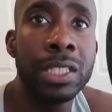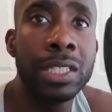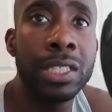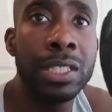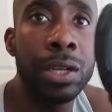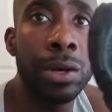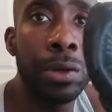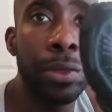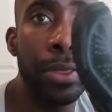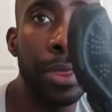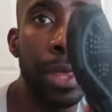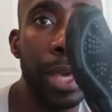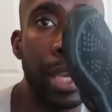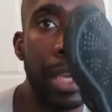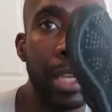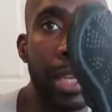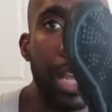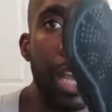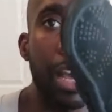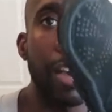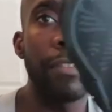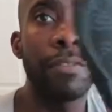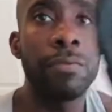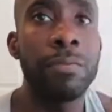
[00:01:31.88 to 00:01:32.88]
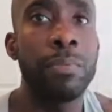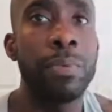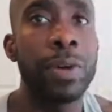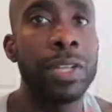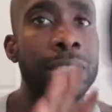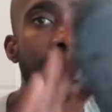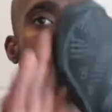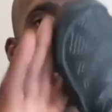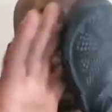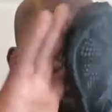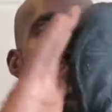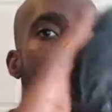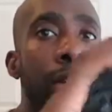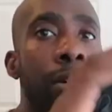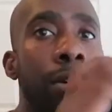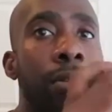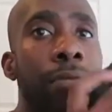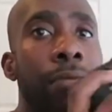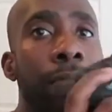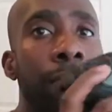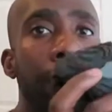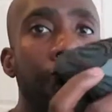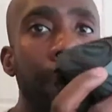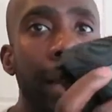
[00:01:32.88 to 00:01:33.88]
still thick enough, but
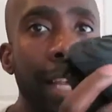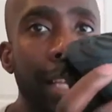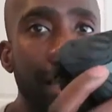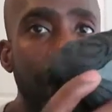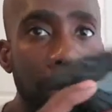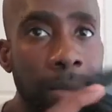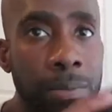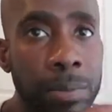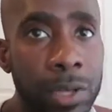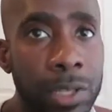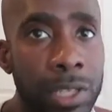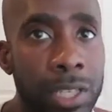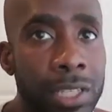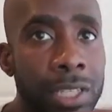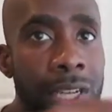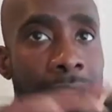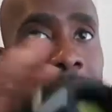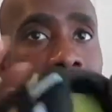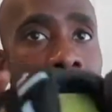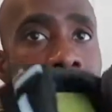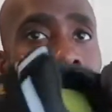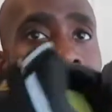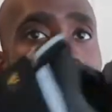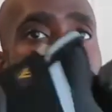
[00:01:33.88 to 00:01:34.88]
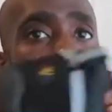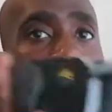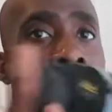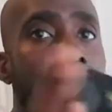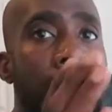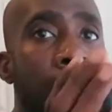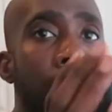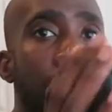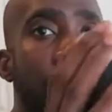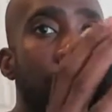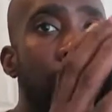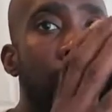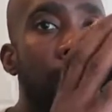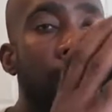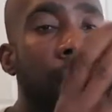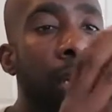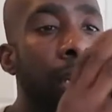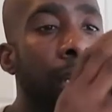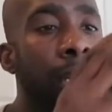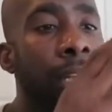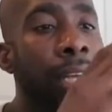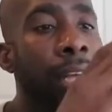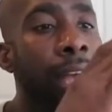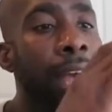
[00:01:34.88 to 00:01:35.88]
still flexible enough.
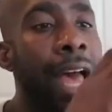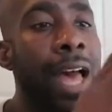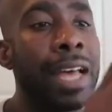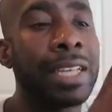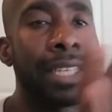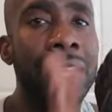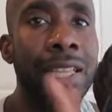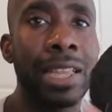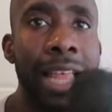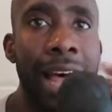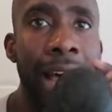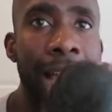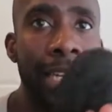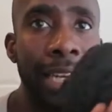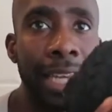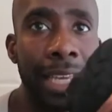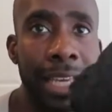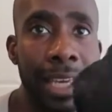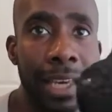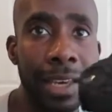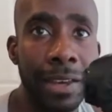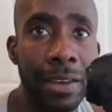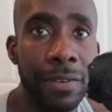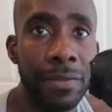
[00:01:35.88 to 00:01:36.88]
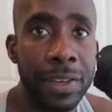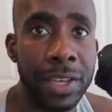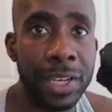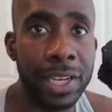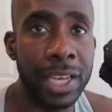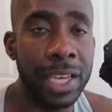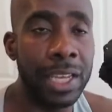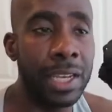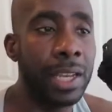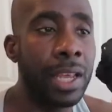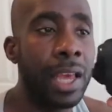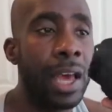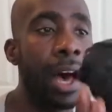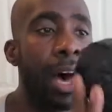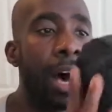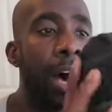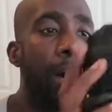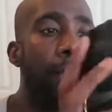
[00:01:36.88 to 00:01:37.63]
Has a lot of give in it,